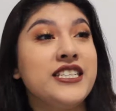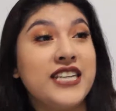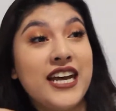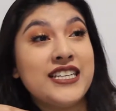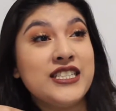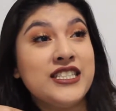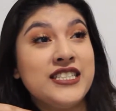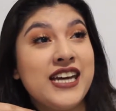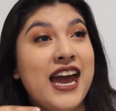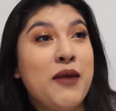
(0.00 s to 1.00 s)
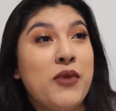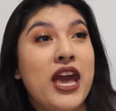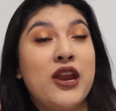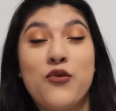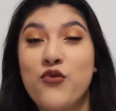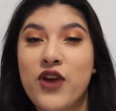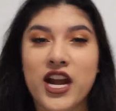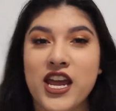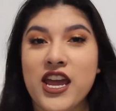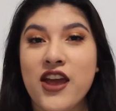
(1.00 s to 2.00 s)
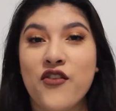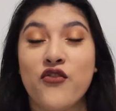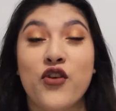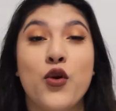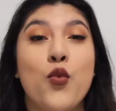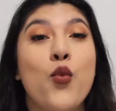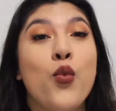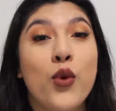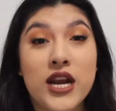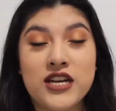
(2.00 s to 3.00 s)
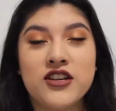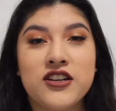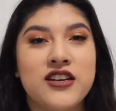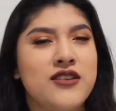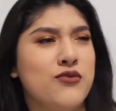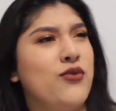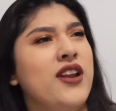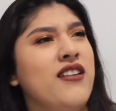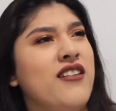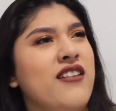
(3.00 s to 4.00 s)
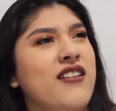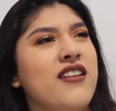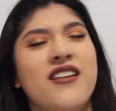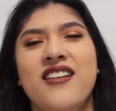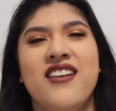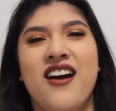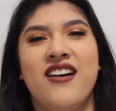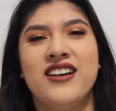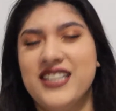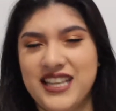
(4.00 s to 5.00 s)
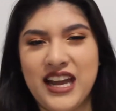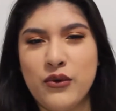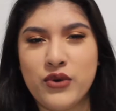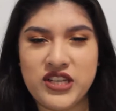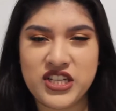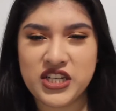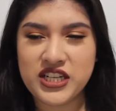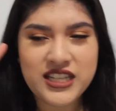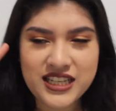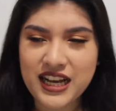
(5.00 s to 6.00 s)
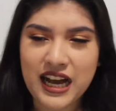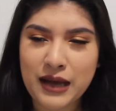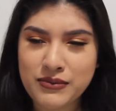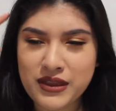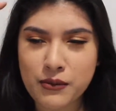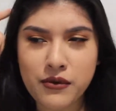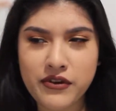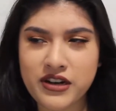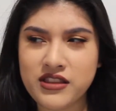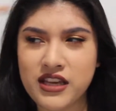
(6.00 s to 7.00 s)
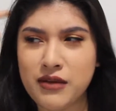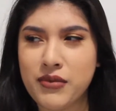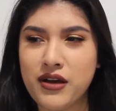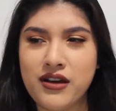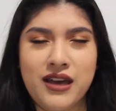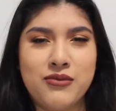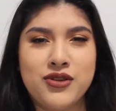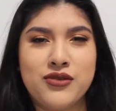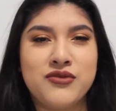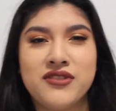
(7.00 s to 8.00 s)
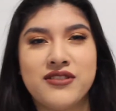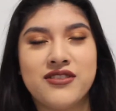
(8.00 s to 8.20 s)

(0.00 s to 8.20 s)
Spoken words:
yes, I am getting ready for winter. Winter? No, not winter. I'm over here thinking about Game of Thrones and